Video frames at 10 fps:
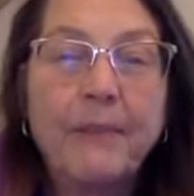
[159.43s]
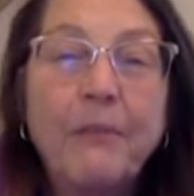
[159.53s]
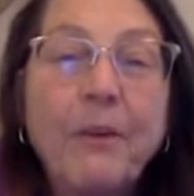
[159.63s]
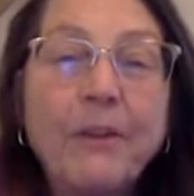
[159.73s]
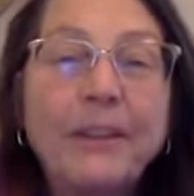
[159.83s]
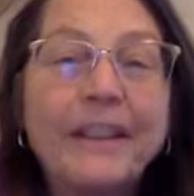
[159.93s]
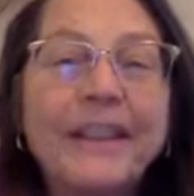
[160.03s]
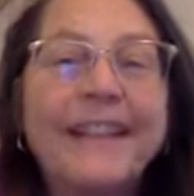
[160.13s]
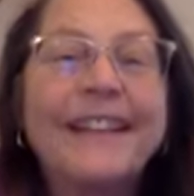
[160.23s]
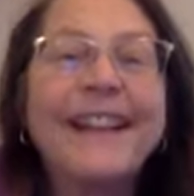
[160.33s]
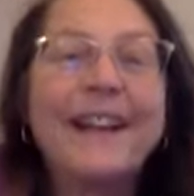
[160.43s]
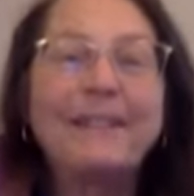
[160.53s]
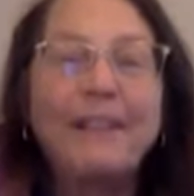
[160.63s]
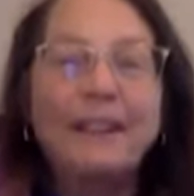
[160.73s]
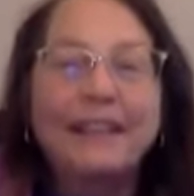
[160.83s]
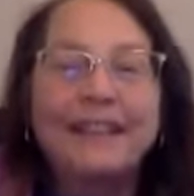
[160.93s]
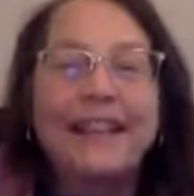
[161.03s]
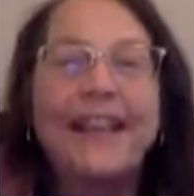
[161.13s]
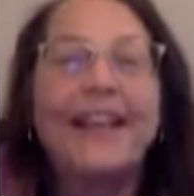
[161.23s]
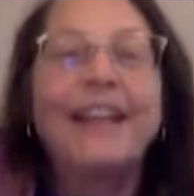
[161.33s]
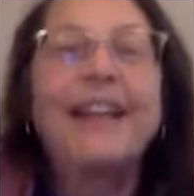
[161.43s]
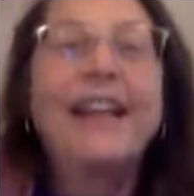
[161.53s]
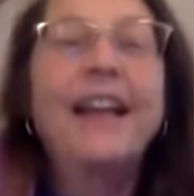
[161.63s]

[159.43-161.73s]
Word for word: But mostly, I want to say,